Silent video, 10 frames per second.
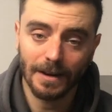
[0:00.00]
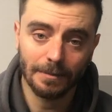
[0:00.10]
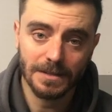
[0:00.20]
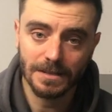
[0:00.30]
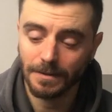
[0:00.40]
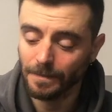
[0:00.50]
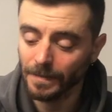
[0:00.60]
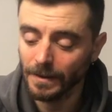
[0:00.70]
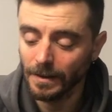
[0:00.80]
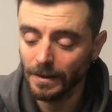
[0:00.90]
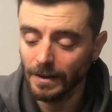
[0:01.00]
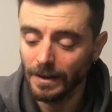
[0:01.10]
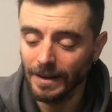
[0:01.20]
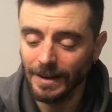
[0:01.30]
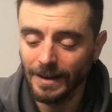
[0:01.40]
arms,
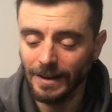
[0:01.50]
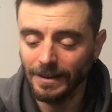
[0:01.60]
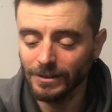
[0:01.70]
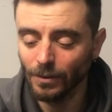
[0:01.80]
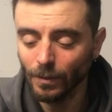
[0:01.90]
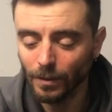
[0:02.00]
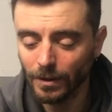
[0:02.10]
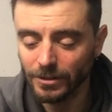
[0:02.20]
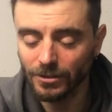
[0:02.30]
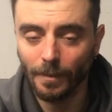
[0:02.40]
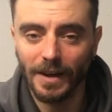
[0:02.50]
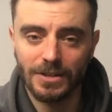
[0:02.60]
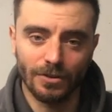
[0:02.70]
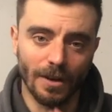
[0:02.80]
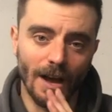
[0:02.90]
I don't work so
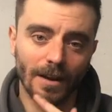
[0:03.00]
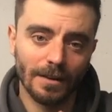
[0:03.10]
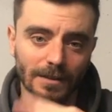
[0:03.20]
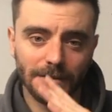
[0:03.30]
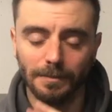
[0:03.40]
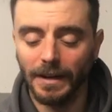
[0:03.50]
much on angles,